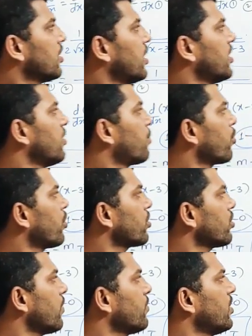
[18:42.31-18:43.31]
then the
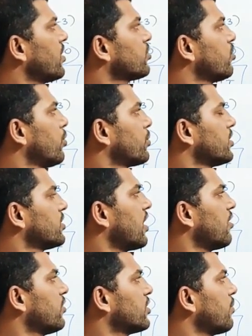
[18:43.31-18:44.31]
product of their slopes is
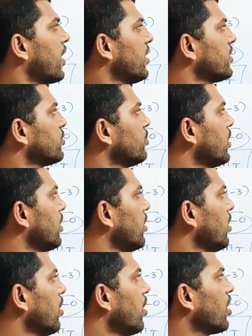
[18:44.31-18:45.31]
always minus 1,